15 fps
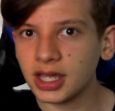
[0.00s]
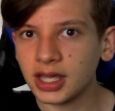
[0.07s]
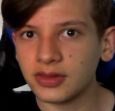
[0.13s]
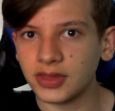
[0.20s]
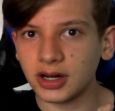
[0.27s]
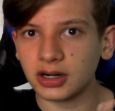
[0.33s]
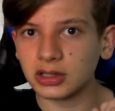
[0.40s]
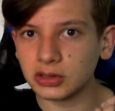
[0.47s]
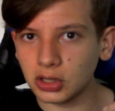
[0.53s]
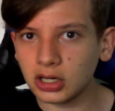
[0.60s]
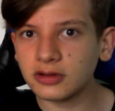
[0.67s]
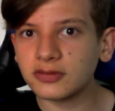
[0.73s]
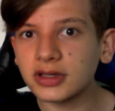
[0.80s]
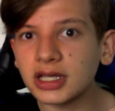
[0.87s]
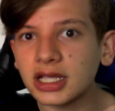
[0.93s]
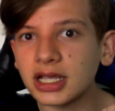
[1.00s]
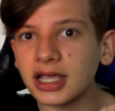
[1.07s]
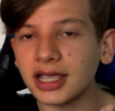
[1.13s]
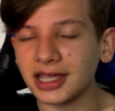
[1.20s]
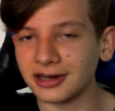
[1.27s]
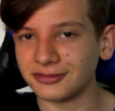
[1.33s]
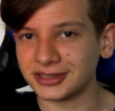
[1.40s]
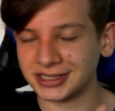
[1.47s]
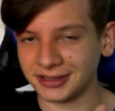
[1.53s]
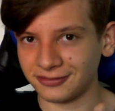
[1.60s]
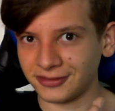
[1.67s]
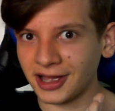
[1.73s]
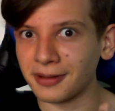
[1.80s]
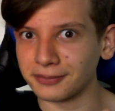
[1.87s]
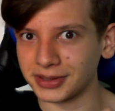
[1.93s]
There are a lot of
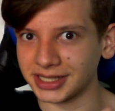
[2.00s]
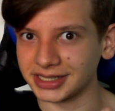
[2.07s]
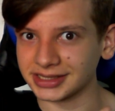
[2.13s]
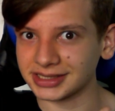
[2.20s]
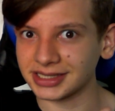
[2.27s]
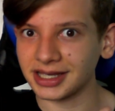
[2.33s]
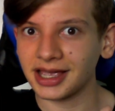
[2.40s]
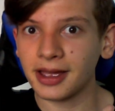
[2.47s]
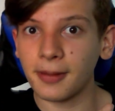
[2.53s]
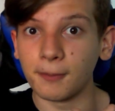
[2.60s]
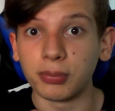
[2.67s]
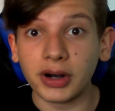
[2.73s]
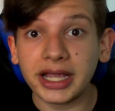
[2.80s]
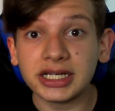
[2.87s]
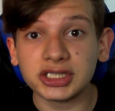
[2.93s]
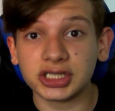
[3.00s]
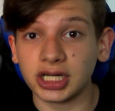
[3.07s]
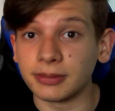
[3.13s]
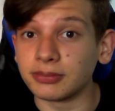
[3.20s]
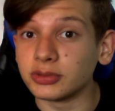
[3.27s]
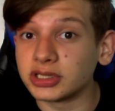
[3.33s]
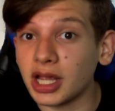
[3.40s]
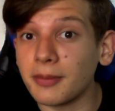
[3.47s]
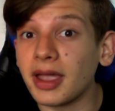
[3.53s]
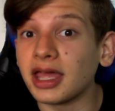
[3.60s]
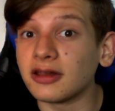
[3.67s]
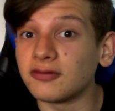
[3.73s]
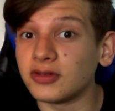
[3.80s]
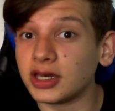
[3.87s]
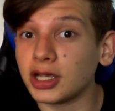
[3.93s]
innovative companies. BrainChip, which I
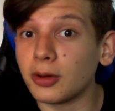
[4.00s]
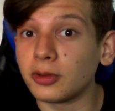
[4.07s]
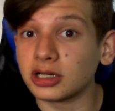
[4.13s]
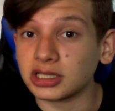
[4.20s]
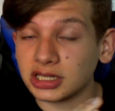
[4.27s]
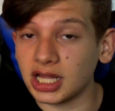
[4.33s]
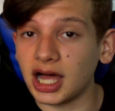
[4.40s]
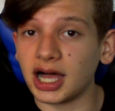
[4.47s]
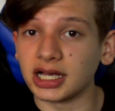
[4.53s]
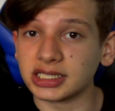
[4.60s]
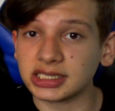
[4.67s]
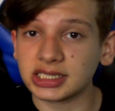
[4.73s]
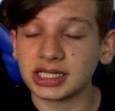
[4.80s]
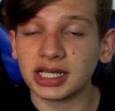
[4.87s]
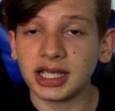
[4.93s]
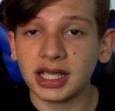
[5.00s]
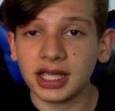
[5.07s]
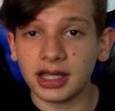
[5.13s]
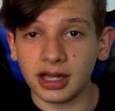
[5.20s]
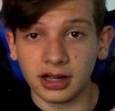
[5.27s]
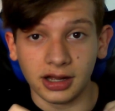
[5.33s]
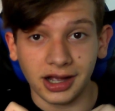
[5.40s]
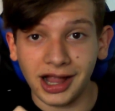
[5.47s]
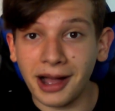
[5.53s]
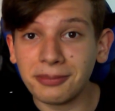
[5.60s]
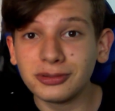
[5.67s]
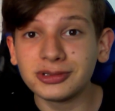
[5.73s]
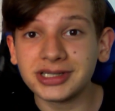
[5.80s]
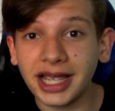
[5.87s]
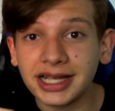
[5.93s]
made a video on last, a
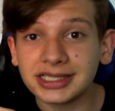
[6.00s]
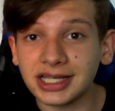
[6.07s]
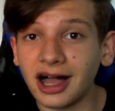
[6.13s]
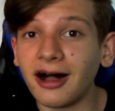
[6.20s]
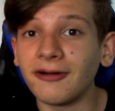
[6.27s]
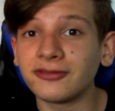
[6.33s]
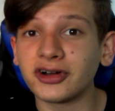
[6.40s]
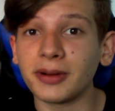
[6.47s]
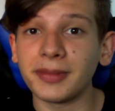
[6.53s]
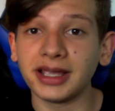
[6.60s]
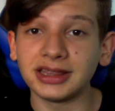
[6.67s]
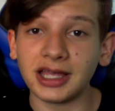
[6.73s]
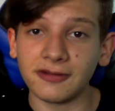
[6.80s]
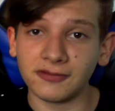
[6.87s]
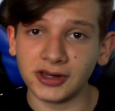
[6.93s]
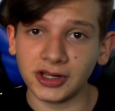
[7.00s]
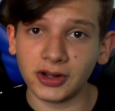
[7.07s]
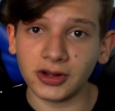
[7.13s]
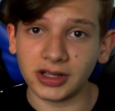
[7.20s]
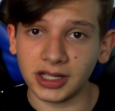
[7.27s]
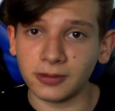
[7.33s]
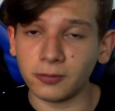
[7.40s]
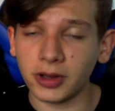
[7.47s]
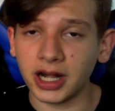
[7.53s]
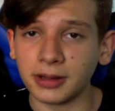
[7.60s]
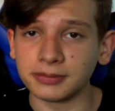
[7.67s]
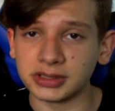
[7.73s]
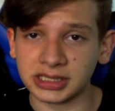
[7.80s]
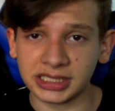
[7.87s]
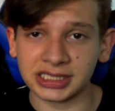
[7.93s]
couple days after I made that video, it went
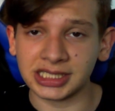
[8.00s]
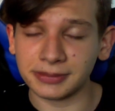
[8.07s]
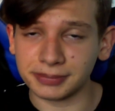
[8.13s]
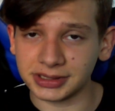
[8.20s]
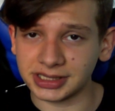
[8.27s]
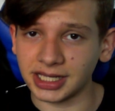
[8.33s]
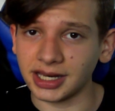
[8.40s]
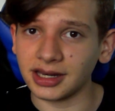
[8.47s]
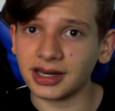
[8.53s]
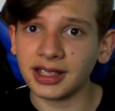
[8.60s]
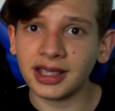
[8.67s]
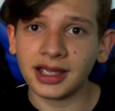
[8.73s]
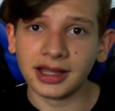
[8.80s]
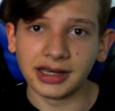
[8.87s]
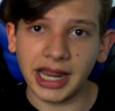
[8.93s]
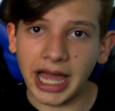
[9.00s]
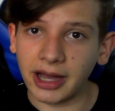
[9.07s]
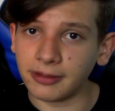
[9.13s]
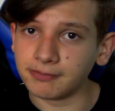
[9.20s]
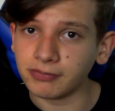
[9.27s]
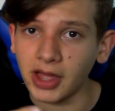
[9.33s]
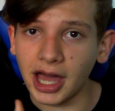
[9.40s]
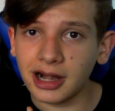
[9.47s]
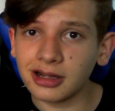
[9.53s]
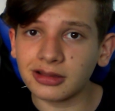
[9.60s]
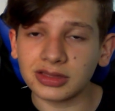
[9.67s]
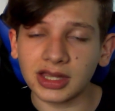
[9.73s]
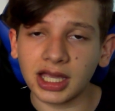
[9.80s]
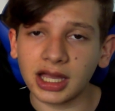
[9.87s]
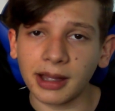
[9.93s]
60%. Now, I
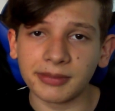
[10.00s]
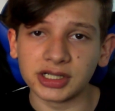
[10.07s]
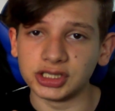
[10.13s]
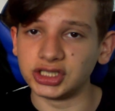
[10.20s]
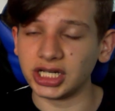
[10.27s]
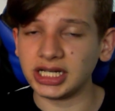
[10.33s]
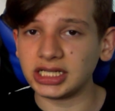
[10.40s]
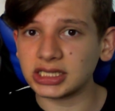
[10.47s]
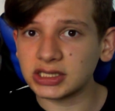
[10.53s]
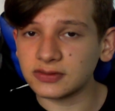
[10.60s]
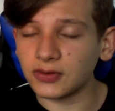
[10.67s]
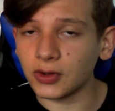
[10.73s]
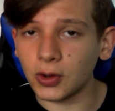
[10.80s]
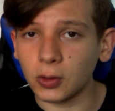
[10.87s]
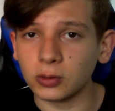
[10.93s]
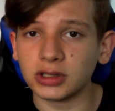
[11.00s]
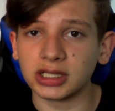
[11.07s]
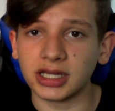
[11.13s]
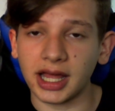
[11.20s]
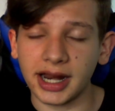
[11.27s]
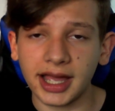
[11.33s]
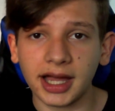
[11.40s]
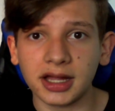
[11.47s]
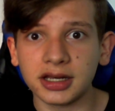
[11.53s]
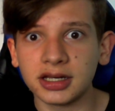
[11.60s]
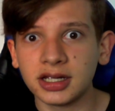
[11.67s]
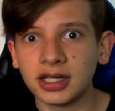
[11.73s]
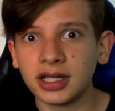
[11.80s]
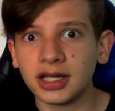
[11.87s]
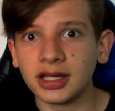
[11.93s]
don't think I'm a genius for calling that out.
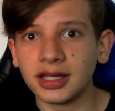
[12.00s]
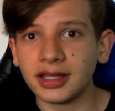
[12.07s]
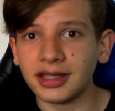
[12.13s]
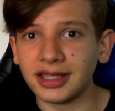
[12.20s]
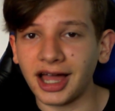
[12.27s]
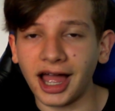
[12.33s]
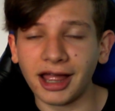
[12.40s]
I